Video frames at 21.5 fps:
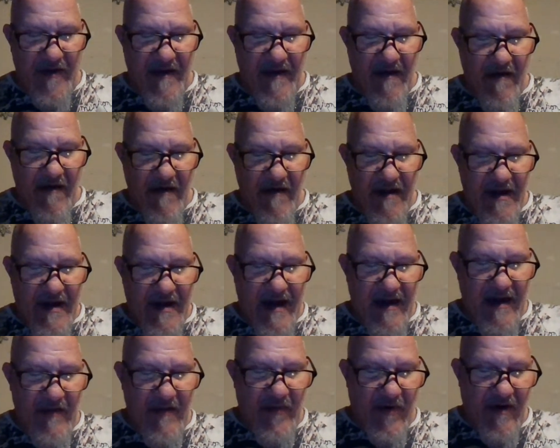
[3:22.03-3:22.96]
there in
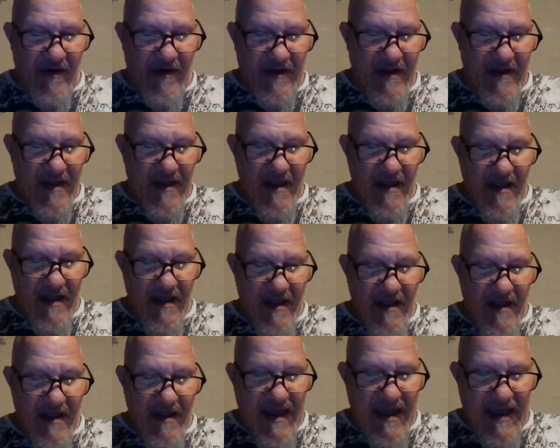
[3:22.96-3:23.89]
Highland Park,
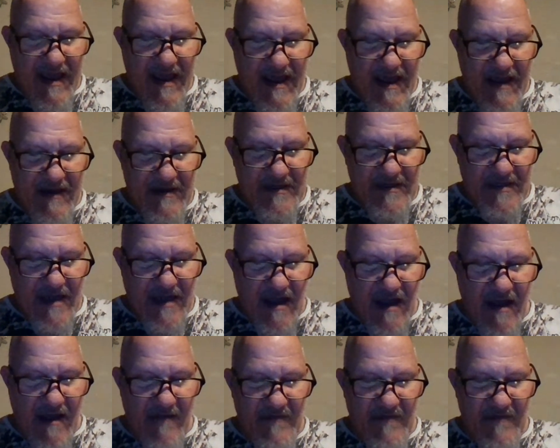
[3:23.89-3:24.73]
and